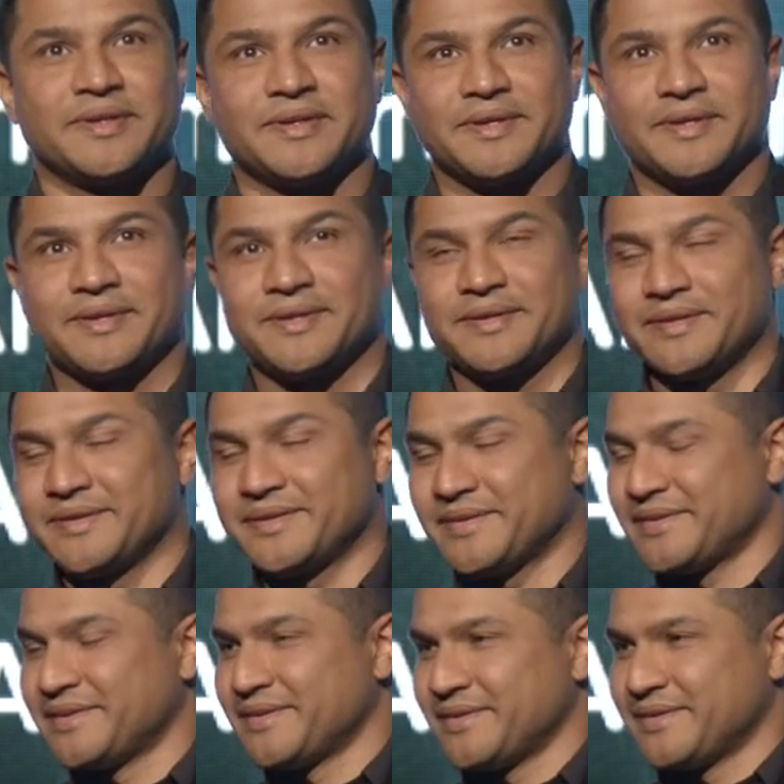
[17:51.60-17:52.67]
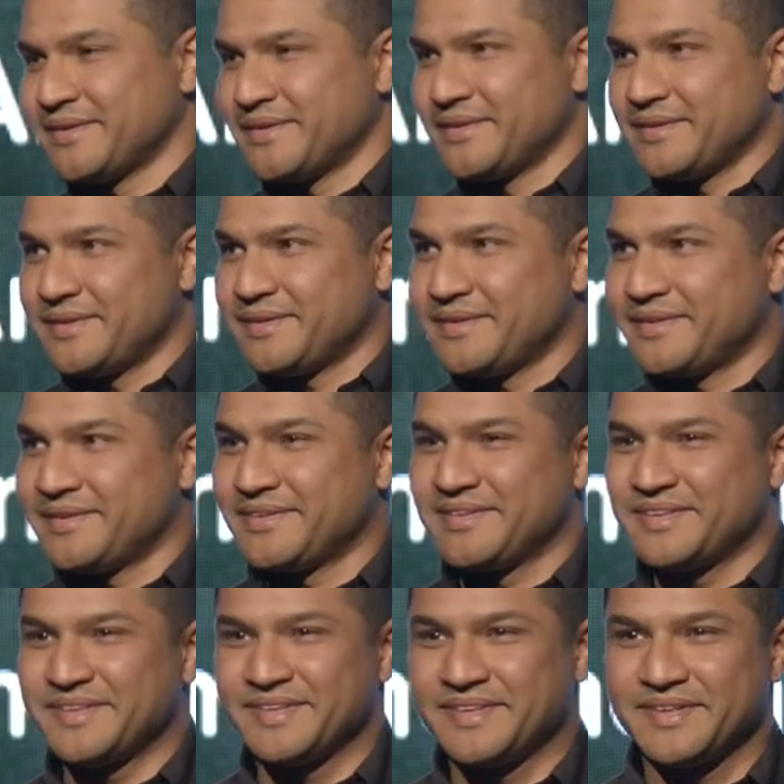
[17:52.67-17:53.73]

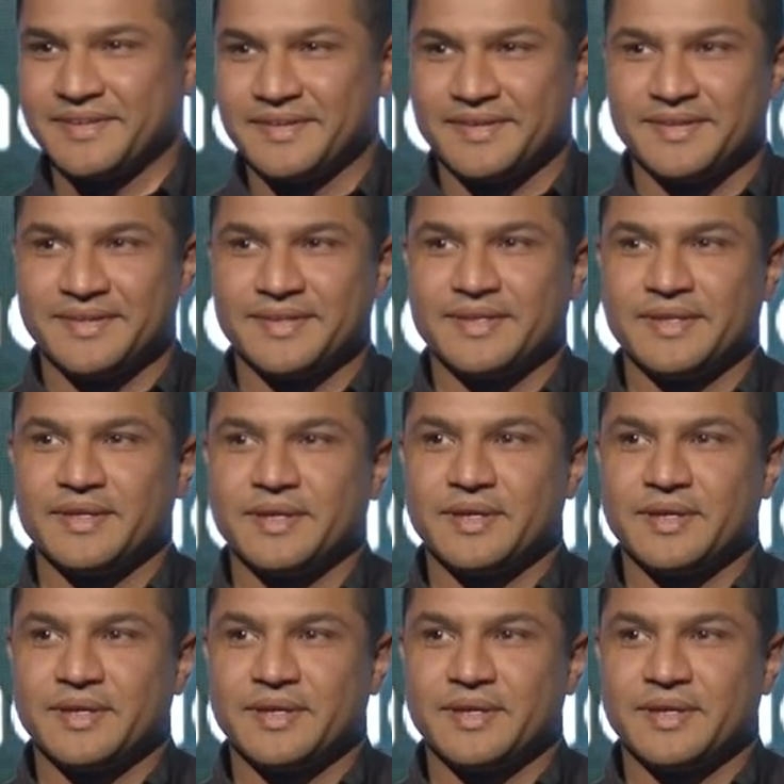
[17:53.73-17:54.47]
[no speech]